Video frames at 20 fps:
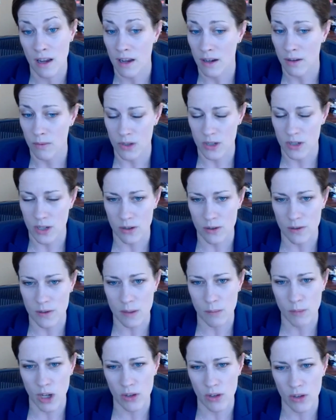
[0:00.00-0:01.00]
which I know is a
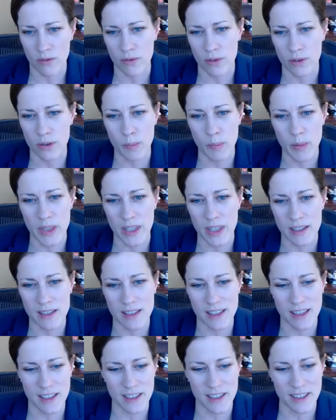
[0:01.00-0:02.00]
mouthful, but that's
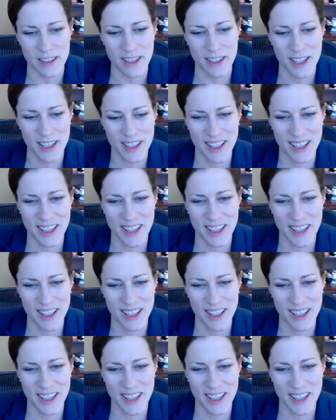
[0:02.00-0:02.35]
the